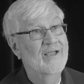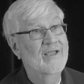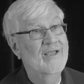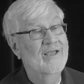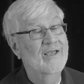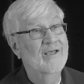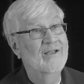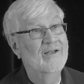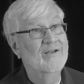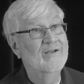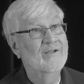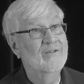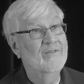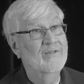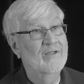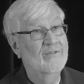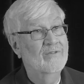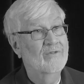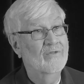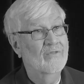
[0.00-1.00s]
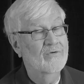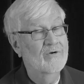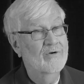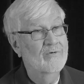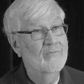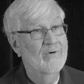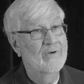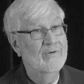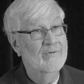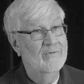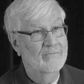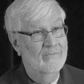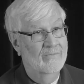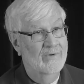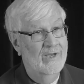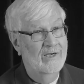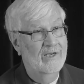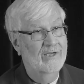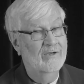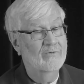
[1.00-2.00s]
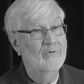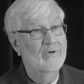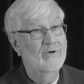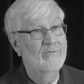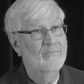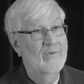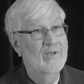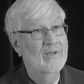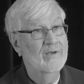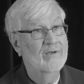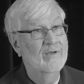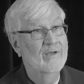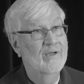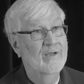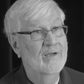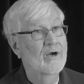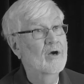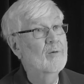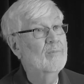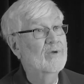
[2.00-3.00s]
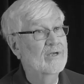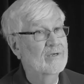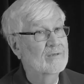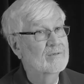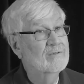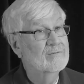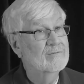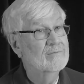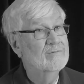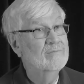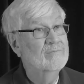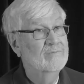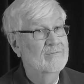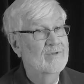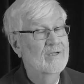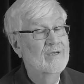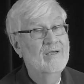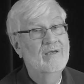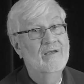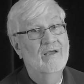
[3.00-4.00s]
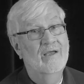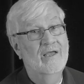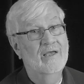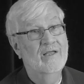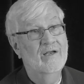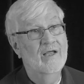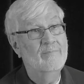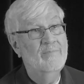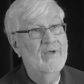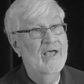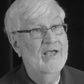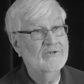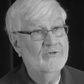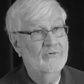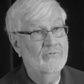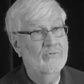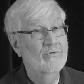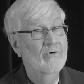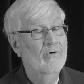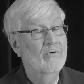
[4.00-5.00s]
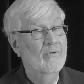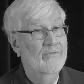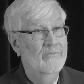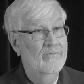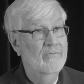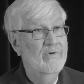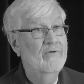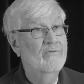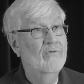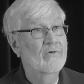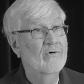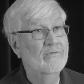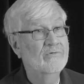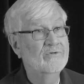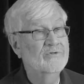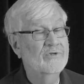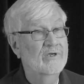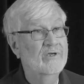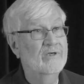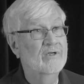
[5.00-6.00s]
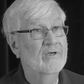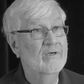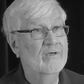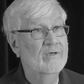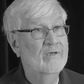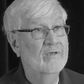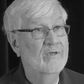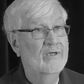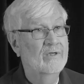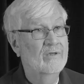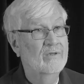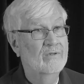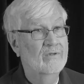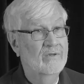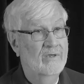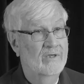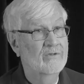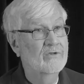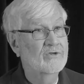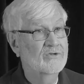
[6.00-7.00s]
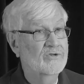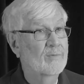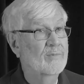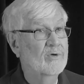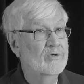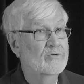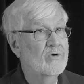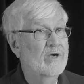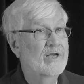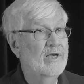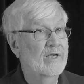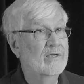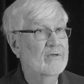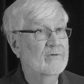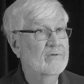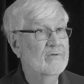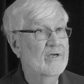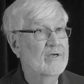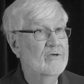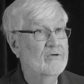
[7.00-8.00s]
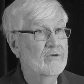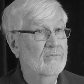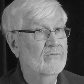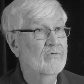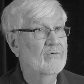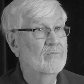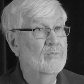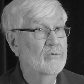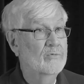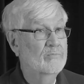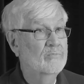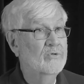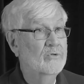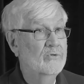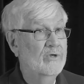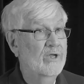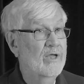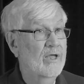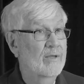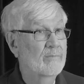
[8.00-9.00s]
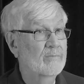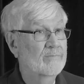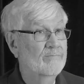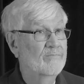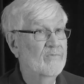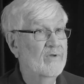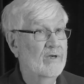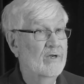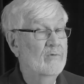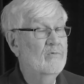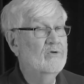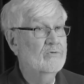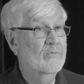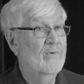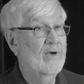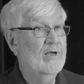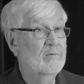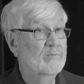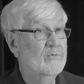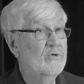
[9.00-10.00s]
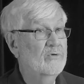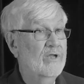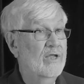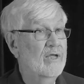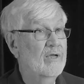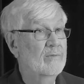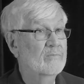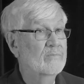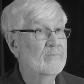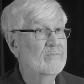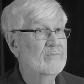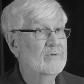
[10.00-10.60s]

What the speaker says: And then the third rating would have been airman. And I passed through all three of those in the summer training that I took through boot camp. And it was a regular boot camp.